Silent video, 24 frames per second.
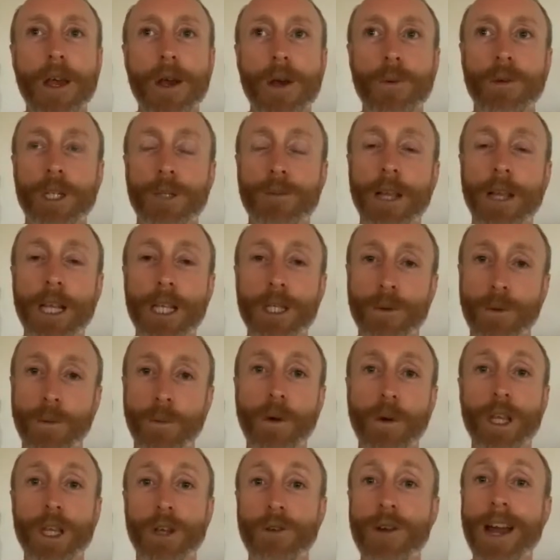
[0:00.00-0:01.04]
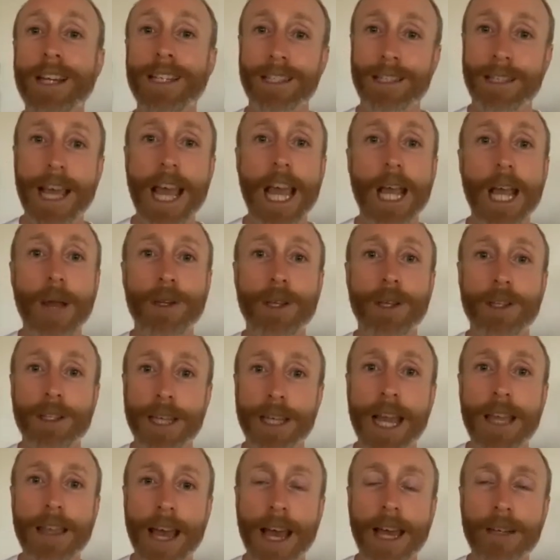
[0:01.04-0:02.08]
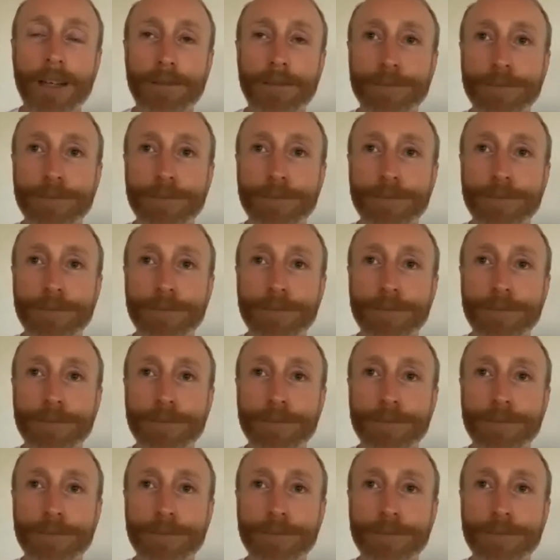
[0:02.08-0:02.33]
which means what you're actually saying when you say that,